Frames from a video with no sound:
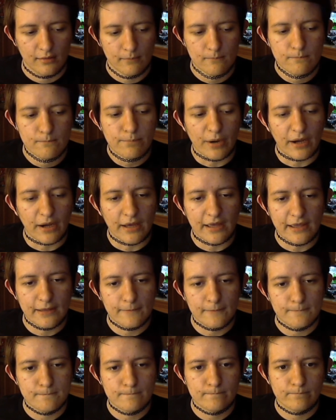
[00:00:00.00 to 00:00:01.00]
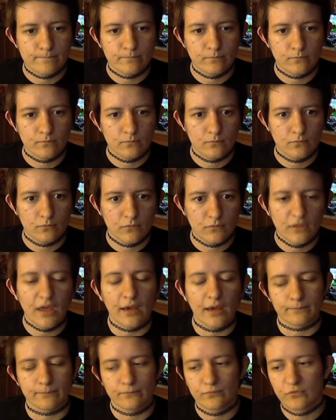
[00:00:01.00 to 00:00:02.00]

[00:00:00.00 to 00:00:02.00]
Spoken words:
But yeah,